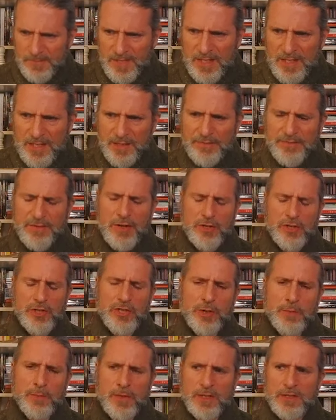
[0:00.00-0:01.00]
the French
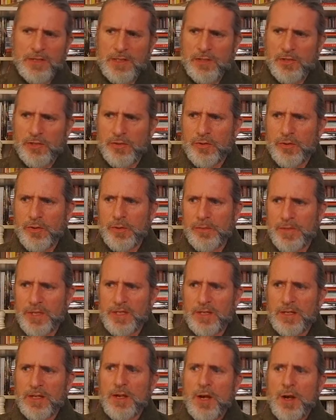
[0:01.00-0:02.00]
geopolitician
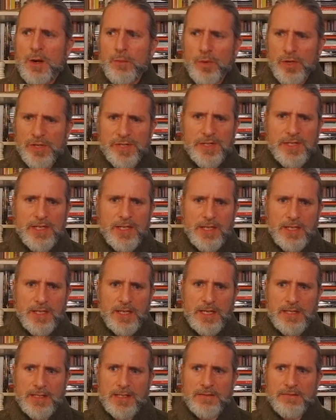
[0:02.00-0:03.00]
Dominique Moïsi
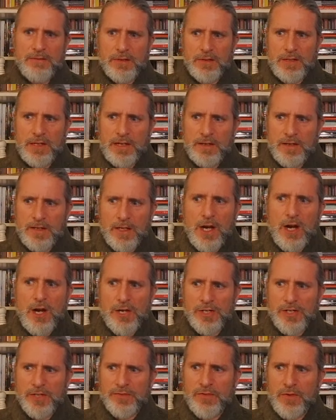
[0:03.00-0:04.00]
has even
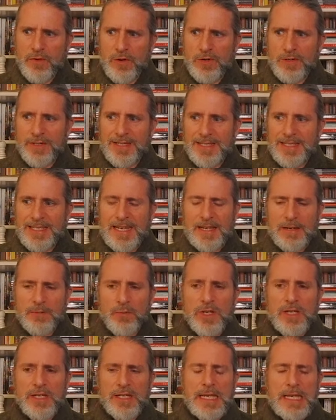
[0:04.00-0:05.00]
gone as far as to say it
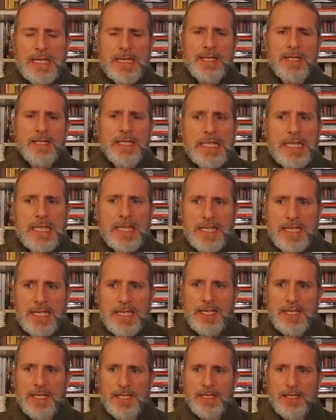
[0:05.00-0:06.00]
really is
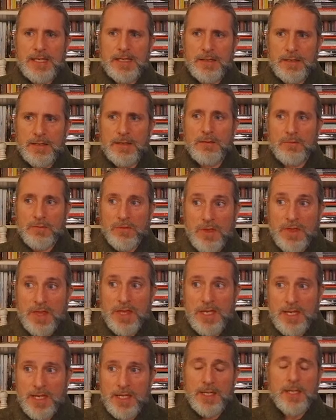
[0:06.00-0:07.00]
the you know
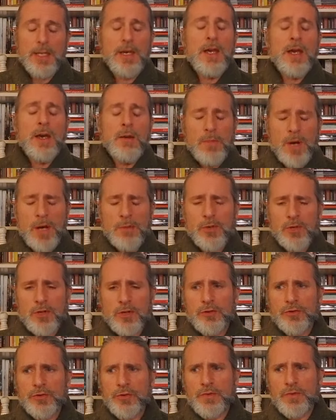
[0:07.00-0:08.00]
the popular
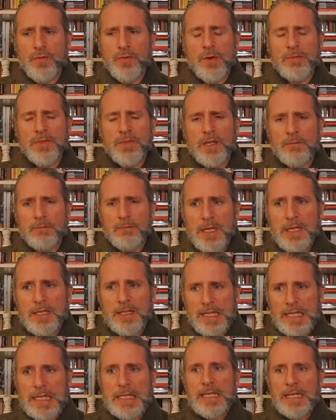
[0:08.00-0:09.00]
cultural form that
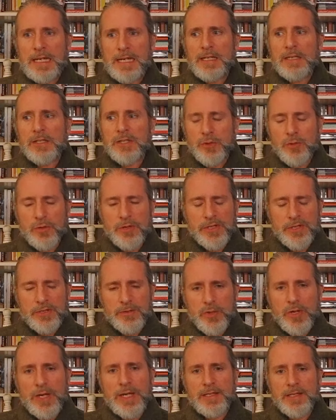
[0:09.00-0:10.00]
meaning that it has tr
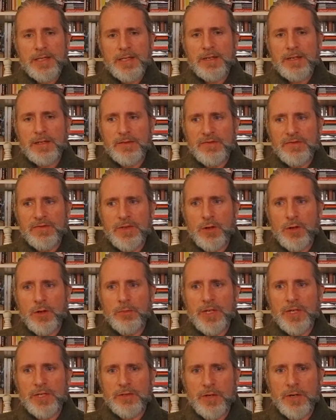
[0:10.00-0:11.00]
transcended
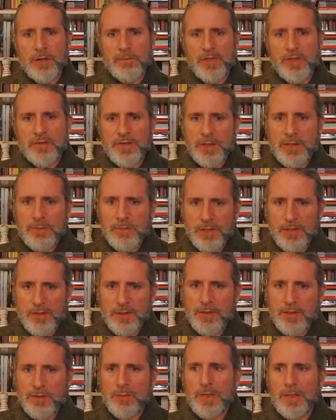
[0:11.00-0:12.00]
film in terms of its
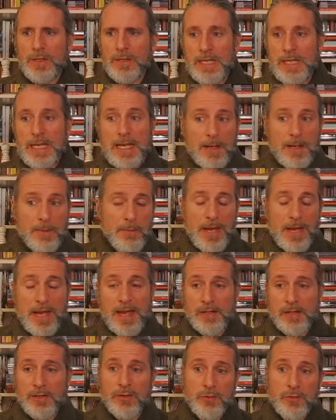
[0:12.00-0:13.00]
ability to, to
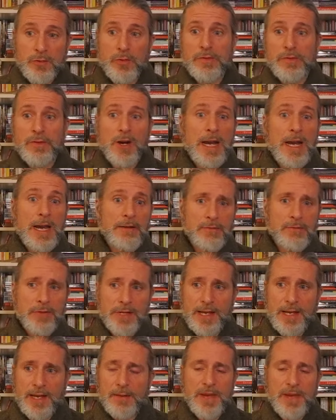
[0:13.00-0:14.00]
impact sort of our
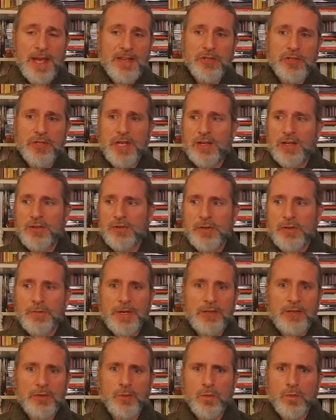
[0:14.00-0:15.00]
everyday imagination
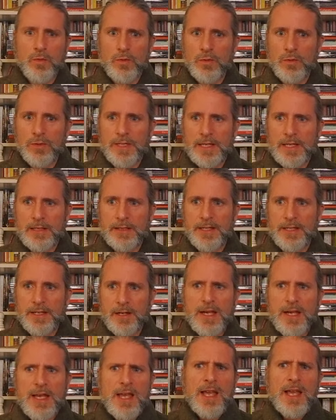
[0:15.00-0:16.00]
about the world out
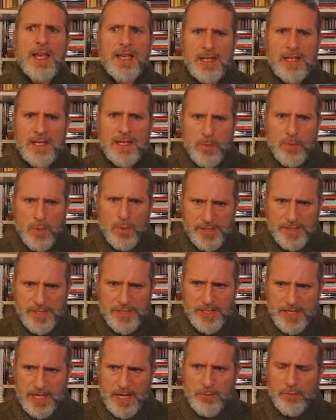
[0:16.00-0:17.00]
there and he points
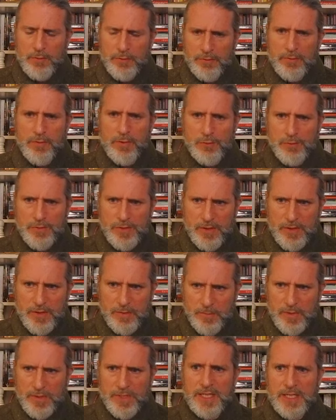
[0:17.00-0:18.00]
to game of thrones
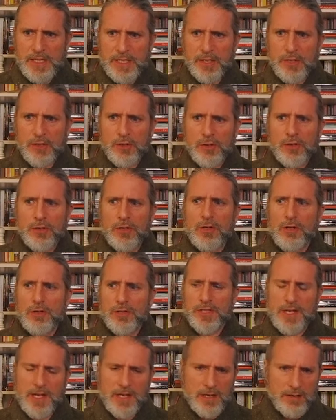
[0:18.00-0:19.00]
in particular
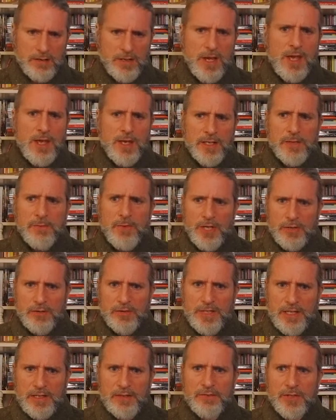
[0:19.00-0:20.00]
alongside some other
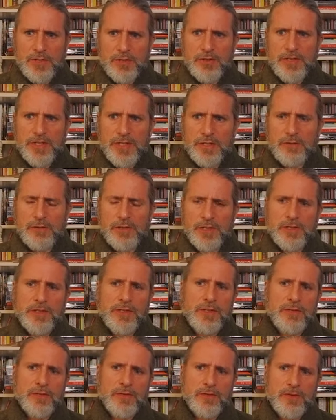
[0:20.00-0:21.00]
television series
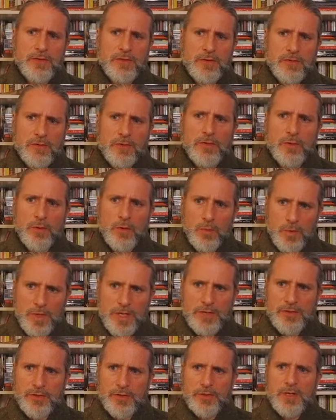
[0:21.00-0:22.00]
such as the, the
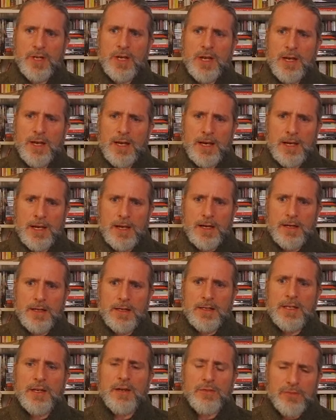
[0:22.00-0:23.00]
norwegian uh,
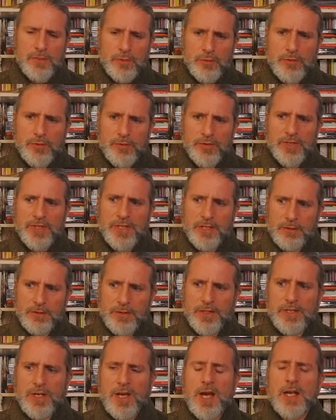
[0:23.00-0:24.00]
near future
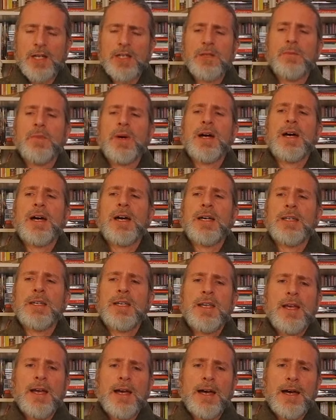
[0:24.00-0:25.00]
series occupied
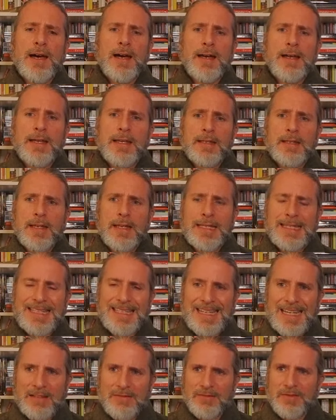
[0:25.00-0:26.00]
uh, and, and
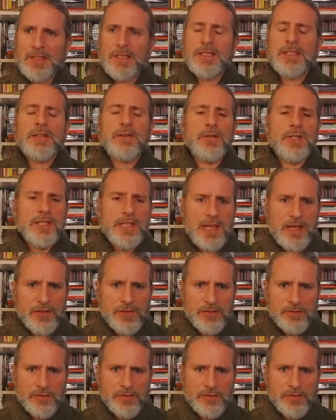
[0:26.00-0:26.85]
the netflix series house of